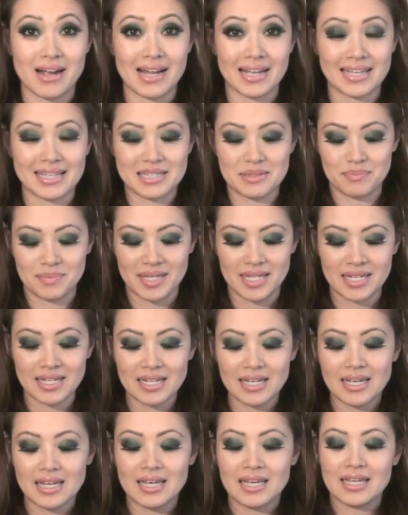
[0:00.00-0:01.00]
Rockets, but
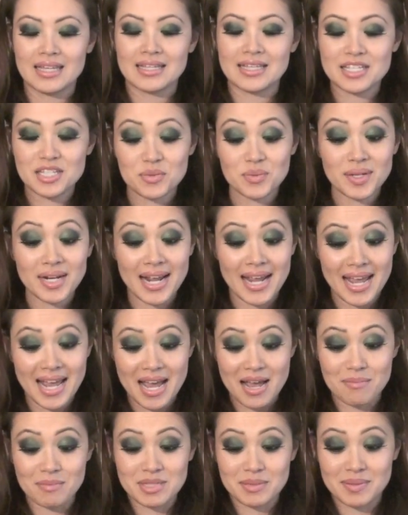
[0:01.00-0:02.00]
this one I
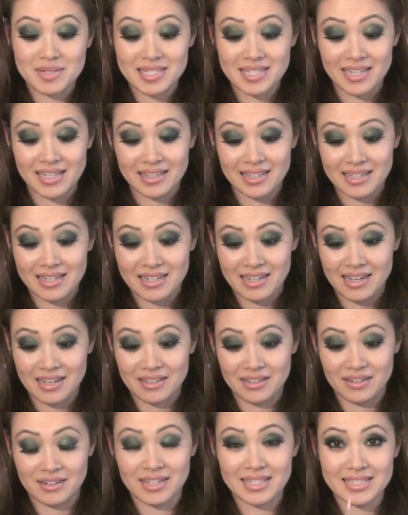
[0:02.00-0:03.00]
am, especially like the
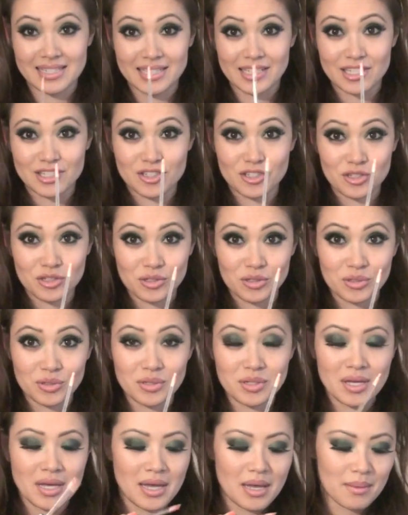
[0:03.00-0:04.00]
color. It's like this
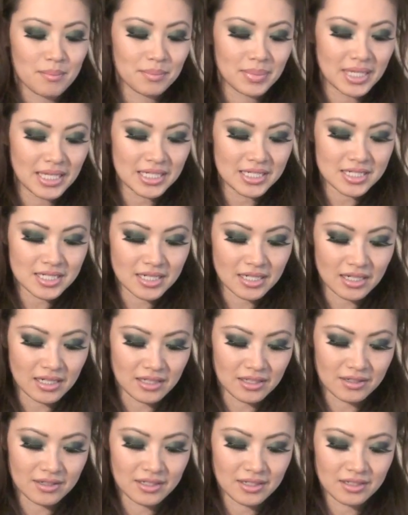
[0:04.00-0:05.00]
nude peach
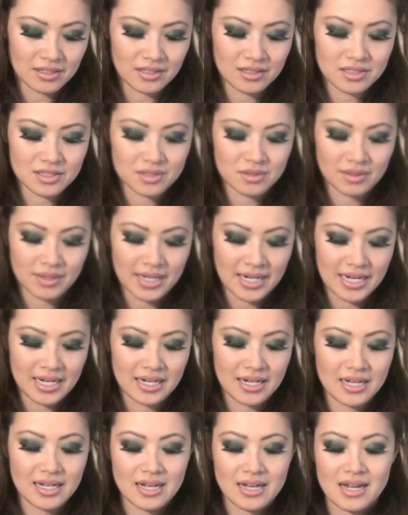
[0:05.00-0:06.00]
color, and it looks
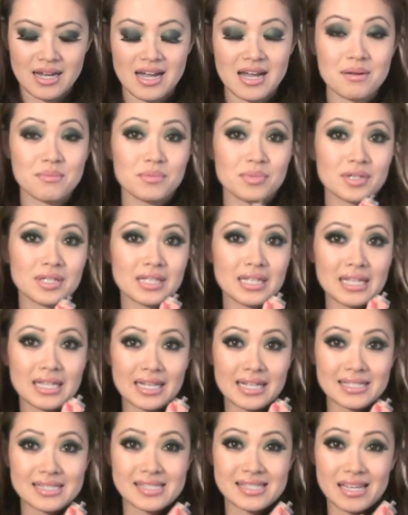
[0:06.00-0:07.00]
great. I'm really
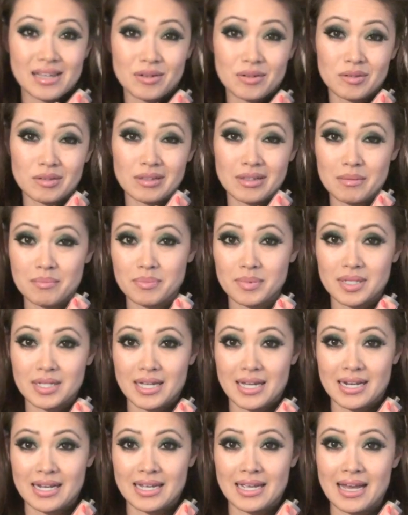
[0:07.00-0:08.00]
like a subtle lip
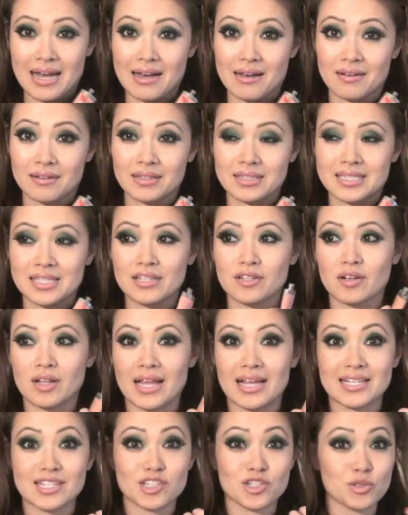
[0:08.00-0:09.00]
kind of gal. It's either
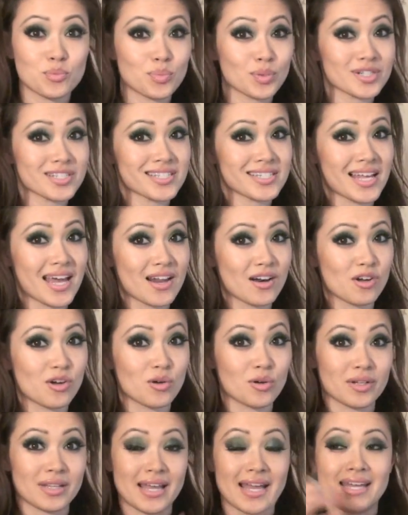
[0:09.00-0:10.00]
like super subtle
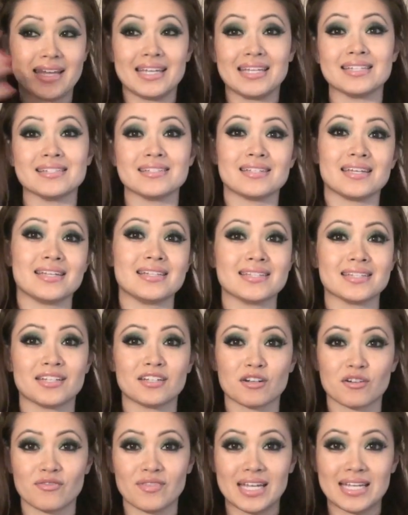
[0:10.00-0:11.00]
or like intense
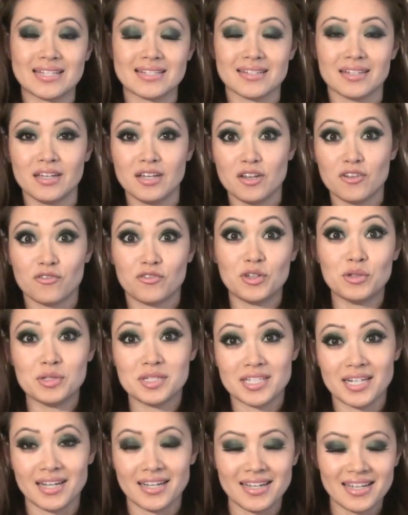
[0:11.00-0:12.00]
in your face
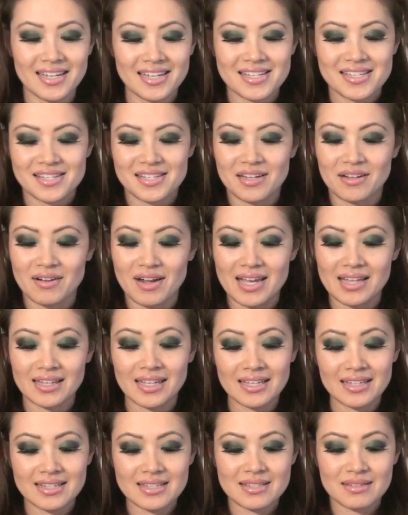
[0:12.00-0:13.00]
fuchsia. So I
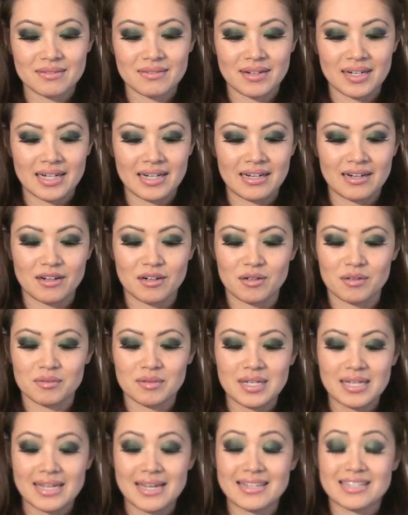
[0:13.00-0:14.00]
like this one right here.
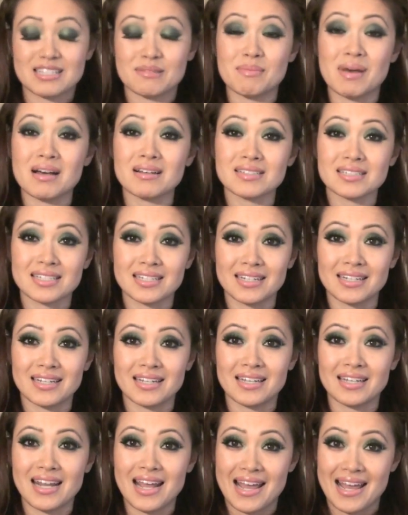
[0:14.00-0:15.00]
It smells
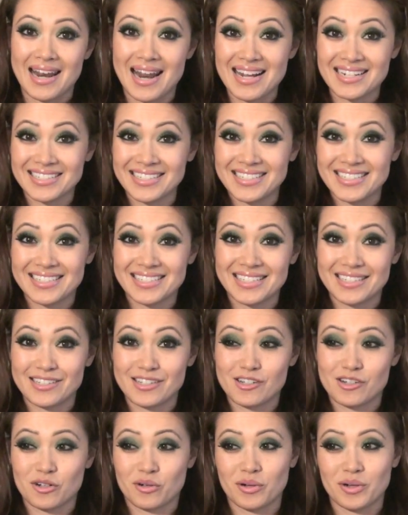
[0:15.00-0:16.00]
good, and I actually just did
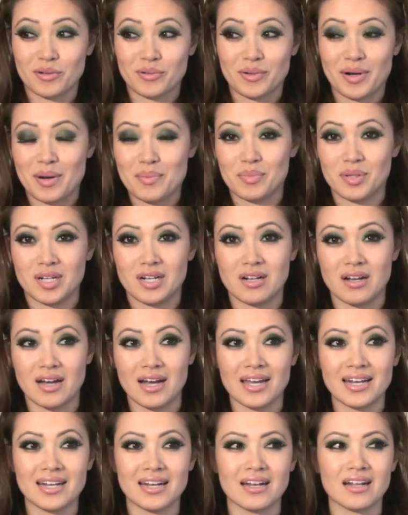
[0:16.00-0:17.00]
a tutorial where I put it
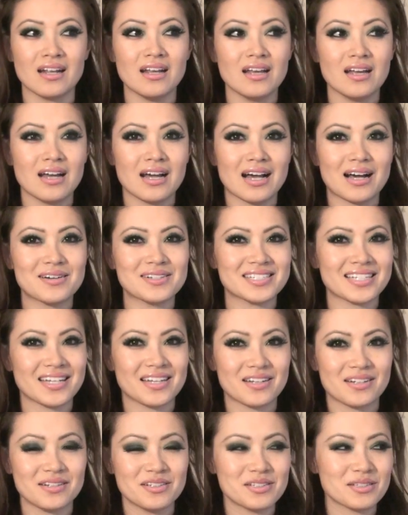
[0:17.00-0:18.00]
on, and I was
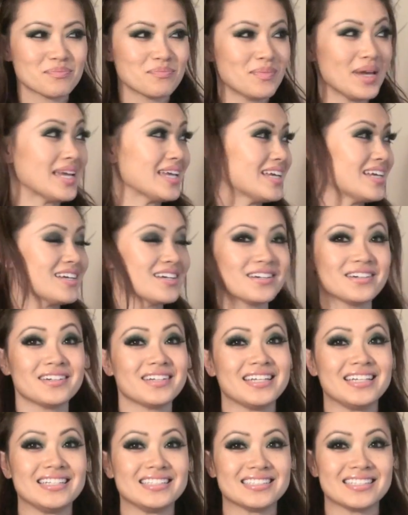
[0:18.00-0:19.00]
like, who's baking
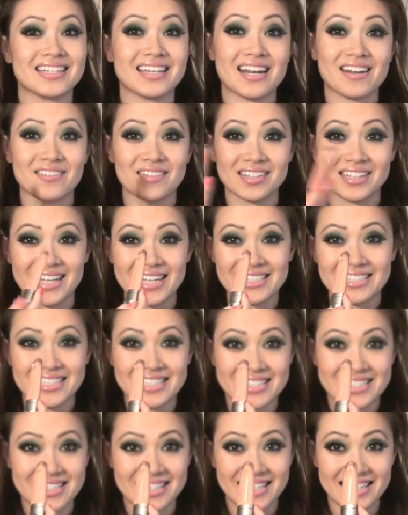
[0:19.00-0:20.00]
cookies? And then I realized
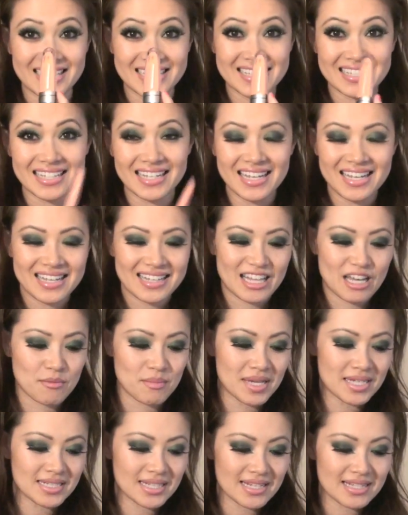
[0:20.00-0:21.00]
it's this
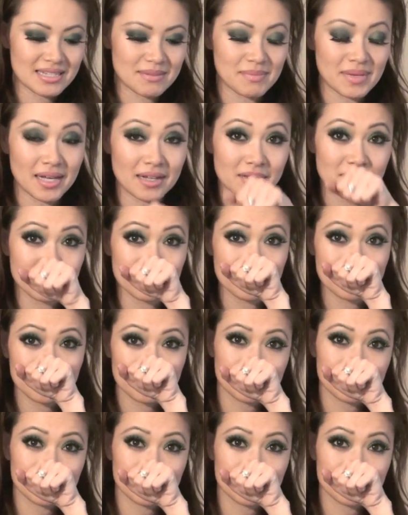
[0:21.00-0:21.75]
that makes that smell